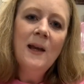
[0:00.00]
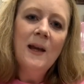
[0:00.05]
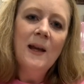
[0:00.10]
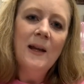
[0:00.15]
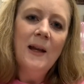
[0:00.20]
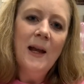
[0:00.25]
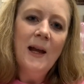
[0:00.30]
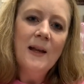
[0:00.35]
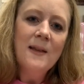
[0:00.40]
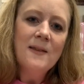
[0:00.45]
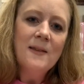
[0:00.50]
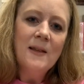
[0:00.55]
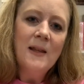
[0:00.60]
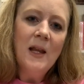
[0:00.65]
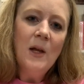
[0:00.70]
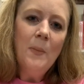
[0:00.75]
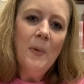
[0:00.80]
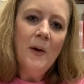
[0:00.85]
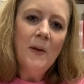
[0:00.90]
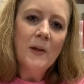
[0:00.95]
and it has the
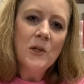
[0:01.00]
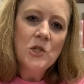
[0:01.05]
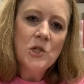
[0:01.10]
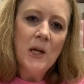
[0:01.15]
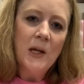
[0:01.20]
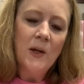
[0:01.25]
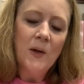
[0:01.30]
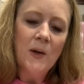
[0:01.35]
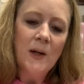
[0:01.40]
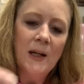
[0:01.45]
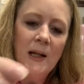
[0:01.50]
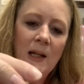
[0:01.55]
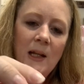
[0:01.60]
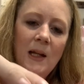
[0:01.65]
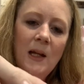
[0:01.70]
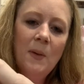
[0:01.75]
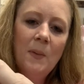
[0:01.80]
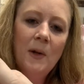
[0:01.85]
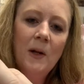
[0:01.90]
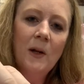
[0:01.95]
nail polish shaker in it.
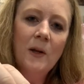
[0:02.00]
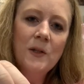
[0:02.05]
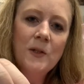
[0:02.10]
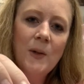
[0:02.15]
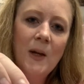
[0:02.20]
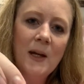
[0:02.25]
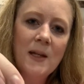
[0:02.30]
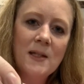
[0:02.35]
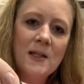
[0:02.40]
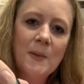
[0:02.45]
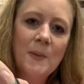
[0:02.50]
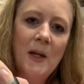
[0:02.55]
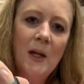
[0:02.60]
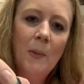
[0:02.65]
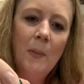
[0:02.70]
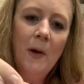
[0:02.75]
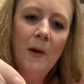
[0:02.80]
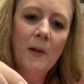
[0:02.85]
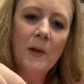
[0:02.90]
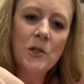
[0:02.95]
It also has some nail
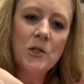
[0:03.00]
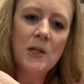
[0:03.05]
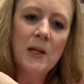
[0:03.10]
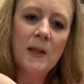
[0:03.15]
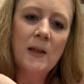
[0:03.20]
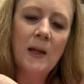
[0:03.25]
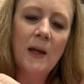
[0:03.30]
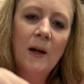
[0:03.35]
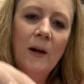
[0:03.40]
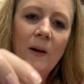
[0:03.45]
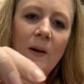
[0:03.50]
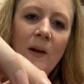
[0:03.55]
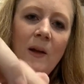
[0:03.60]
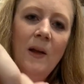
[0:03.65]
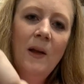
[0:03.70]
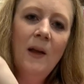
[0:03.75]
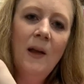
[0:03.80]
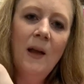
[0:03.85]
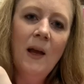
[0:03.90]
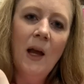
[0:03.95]
polish in there,
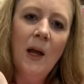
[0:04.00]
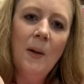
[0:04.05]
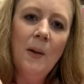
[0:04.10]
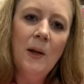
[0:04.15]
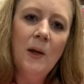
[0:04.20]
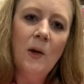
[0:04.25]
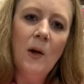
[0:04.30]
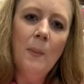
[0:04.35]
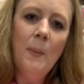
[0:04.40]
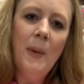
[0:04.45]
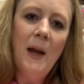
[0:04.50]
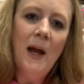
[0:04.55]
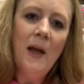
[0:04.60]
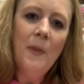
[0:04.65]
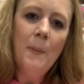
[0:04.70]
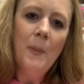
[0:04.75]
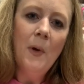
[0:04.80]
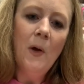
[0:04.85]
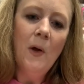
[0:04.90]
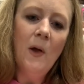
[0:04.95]
a bath
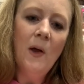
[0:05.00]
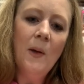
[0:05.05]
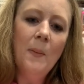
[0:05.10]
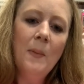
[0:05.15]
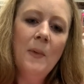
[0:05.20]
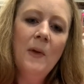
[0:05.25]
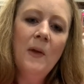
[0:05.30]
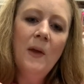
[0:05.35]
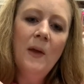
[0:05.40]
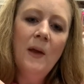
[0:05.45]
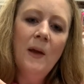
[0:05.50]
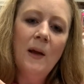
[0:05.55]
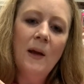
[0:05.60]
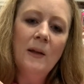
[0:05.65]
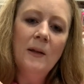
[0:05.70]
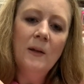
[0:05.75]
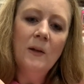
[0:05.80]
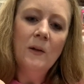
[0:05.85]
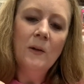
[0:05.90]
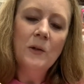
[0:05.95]
bomb, a
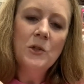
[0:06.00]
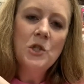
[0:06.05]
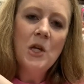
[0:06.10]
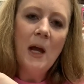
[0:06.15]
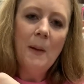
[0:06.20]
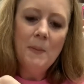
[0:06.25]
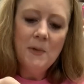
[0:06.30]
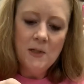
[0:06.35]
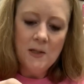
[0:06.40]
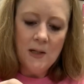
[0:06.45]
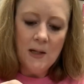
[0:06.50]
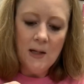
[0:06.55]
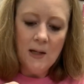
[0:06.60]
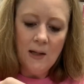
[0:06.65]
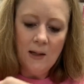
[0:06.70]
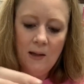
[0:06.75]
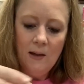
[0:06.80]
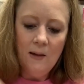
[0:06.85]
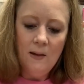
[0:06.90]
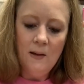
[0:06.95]
little chapstick.
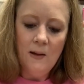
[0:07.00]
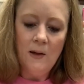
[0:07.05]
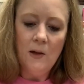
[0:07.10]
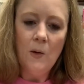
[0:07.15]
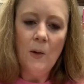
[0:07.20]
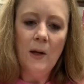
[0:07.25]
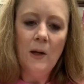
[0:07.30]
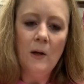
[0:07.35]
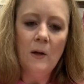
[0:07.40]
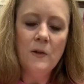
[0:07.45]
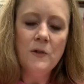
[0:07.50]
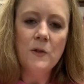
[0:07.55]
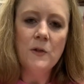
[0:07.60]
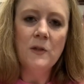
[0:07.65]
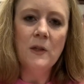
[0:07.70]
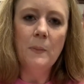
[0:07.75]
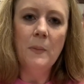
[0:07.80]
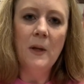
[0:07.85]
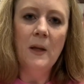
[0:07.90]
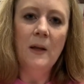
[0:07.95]
I could also
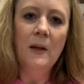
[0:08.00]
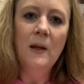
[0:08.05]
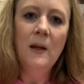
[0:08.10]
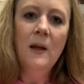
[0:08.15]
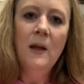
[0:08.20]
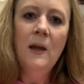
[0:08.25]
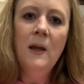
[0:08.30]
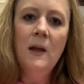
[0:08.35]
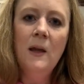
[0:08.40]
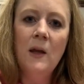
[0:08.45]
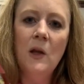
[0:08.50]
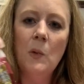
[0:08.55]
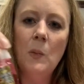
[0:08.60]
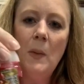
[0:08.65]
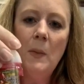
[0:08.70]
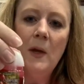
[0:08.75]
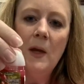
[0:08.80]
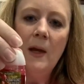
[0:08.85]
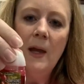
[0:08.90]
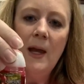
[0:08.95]
slip in,
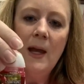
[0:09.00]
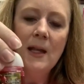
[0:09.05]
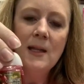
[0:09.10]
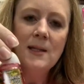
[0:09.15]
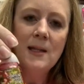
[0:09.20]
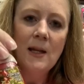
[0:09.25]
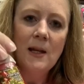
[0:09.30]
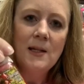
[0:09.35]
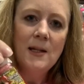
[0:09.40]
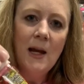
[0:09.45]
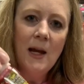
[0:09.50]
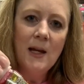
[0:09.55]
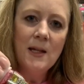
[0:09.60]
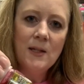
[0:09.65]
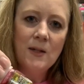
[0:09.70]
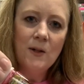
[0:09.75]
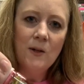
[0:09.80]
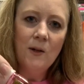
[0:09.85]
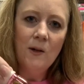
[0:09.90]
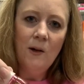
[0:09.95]
maybe a hand
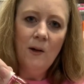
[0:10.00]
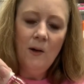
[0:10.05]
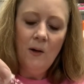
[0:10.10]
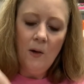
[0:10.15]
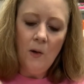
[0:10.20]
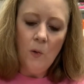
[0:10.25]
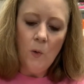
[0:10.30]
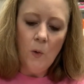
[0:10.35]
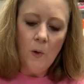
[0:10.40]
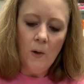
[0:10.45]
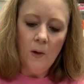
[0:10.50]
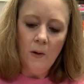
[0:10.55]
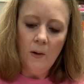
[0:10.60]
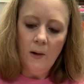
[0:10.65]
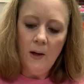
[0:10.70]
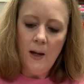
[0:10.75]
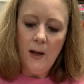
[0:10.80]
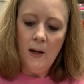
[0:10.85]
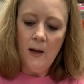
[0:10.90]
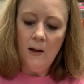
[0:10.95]
sanitizer, or
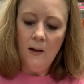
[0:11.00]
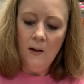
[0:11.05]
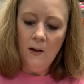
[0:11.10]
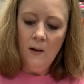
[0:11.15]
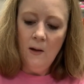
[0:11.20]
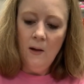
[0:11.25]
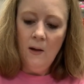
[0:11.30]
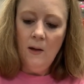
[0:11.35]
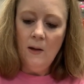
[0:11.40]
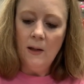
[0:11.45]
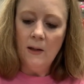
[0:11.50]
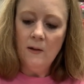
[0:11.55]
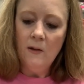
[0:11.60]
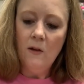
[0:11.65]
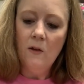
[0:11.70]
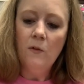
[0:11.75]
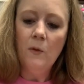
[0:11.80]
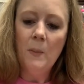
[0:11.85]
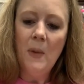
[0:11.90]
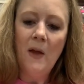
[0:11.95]
this is
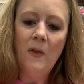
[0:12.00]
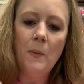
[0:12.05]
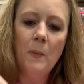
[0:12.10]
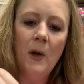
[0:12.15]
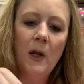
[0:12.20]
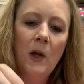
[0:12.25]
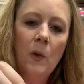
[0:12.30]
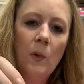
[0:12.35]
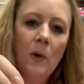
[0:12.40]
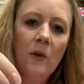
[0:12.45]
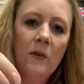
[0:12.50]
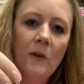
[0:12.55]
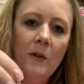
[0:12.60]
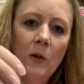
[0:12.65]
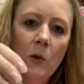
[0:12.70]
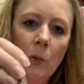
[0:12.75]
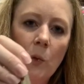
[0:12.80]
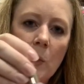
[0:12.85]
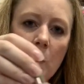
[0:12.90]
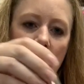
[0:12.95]
from Bath and Body Works, the little
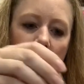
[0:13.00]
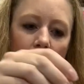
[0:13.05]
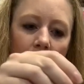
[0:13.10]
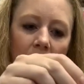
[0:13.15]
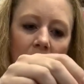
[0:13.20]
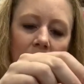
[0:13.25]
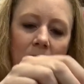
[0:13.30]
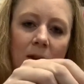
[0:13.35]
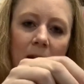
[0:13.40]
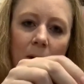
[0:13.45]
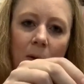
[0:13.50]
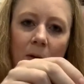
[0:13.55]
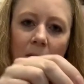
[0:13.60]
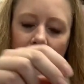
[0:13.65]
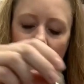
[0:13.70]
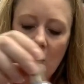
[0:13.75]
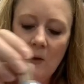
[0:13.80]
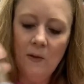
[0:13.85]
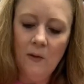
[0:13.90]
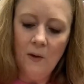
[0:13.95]
room sprays, they would
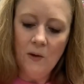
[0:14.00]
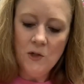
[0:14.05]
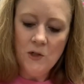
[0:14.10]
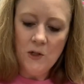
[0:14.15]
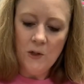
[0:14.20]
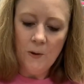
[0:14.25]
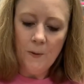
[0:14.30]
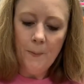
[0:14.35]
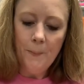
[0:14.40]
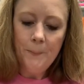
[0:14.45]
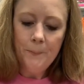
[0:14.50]
fit in there too.